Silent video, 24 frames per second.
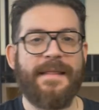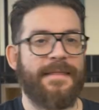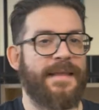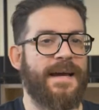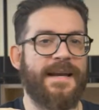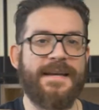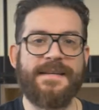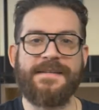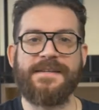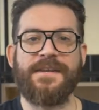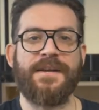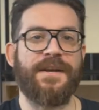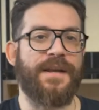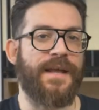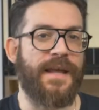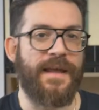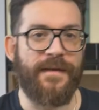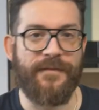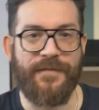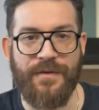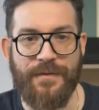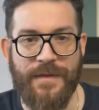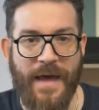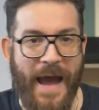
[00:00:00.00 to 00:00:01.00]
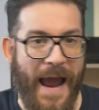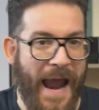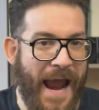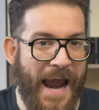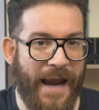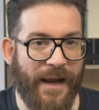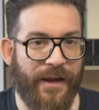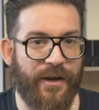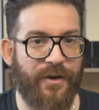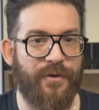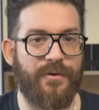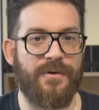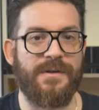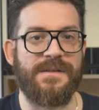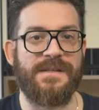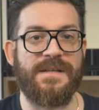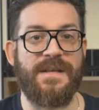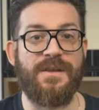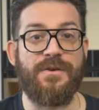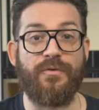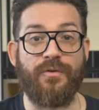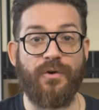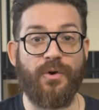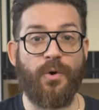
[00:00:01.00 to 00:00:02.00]
that is going to give you the
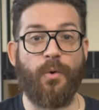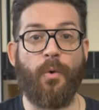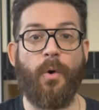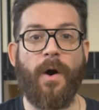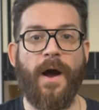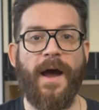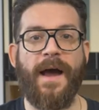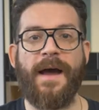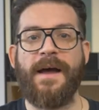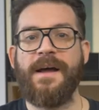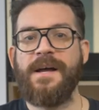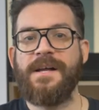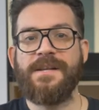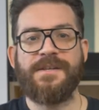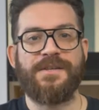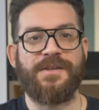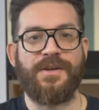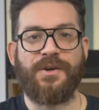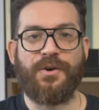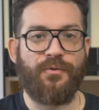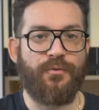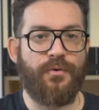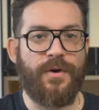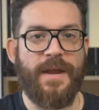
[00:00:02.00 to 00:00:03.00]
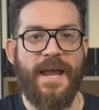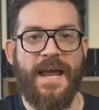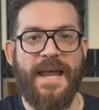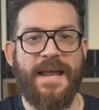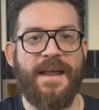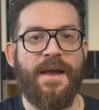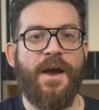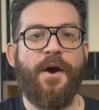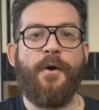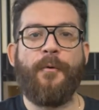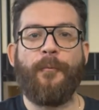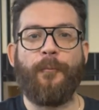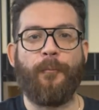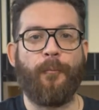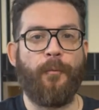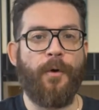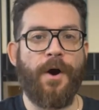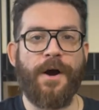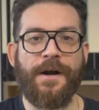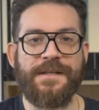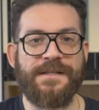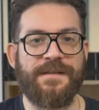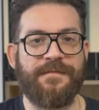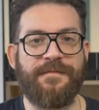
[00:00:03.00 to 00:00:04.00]
accuracy you require to create
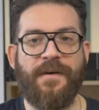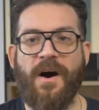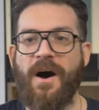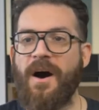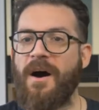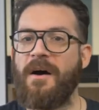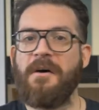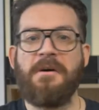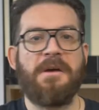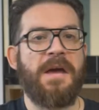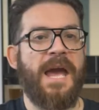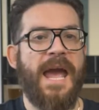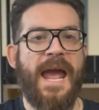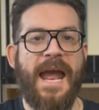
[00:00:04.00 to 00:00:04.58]
works of art,